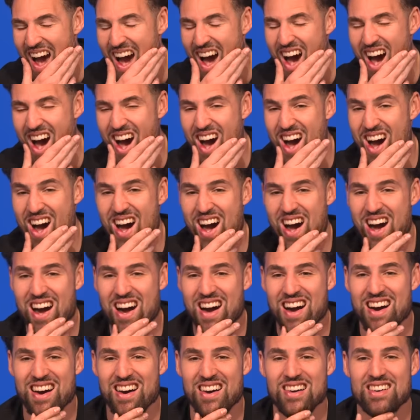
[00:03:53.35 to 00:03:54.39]

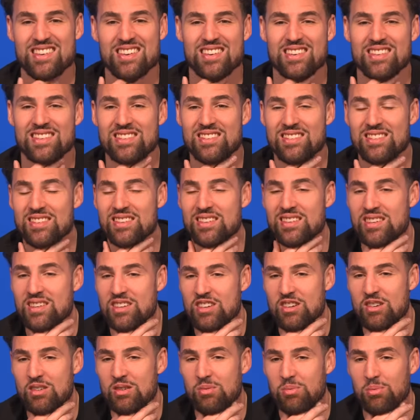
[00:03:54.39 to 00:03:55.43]
Uh,
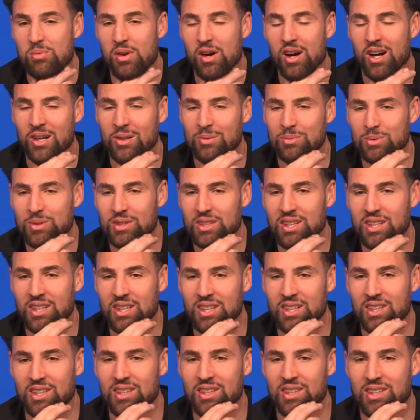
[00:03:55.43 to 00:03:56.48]

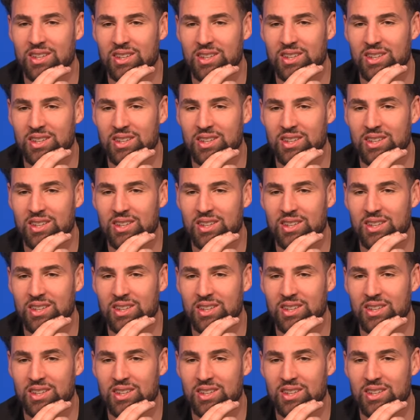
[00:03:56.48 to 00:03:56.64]
probably